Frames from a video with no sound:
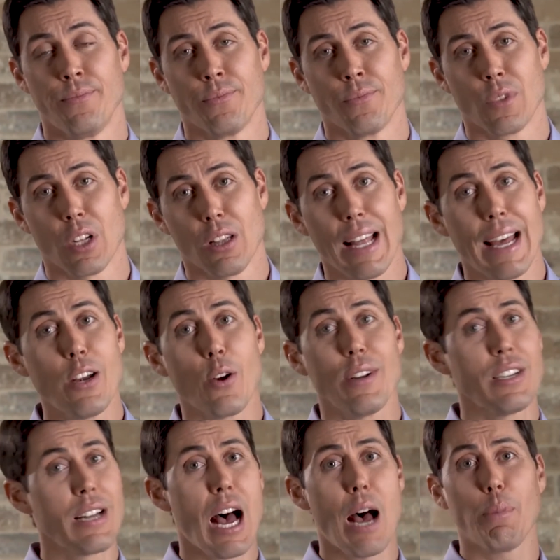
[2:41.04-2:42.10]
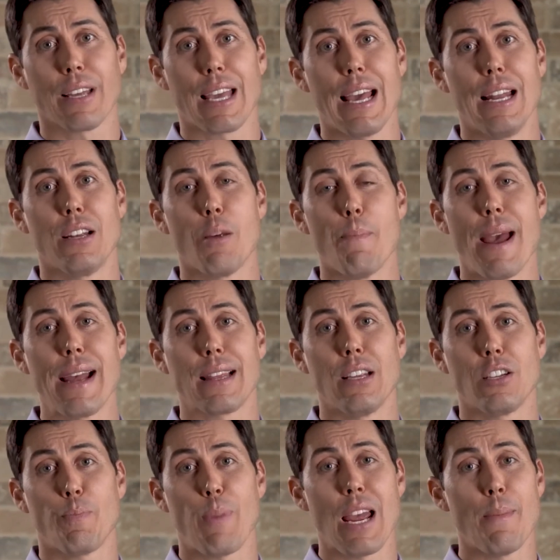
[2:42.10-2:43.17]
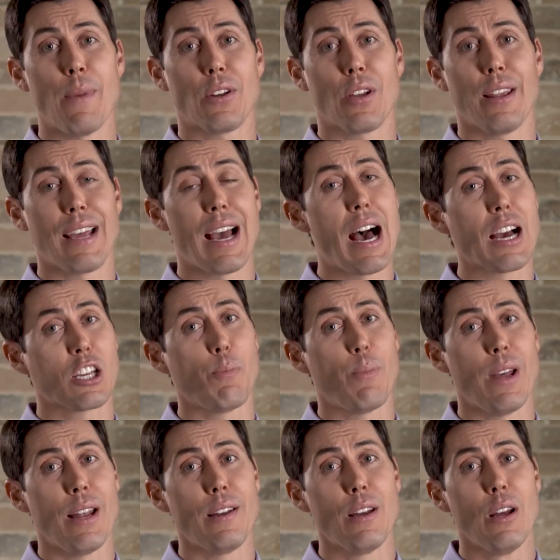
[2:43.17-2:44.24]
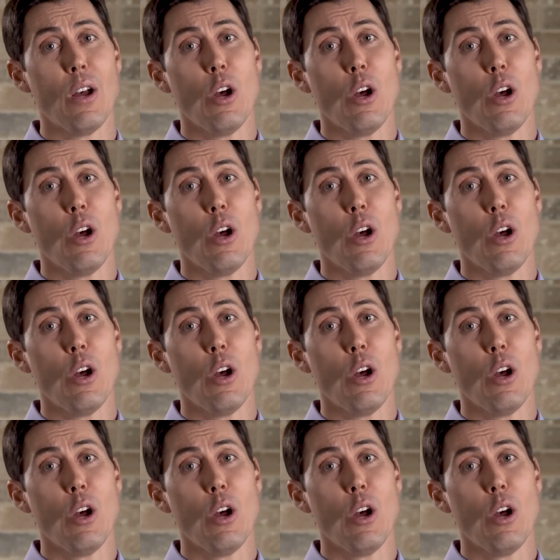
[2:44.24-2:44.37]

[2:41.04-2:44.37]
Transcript: The lender isn't obligated to make this payment to the occupant,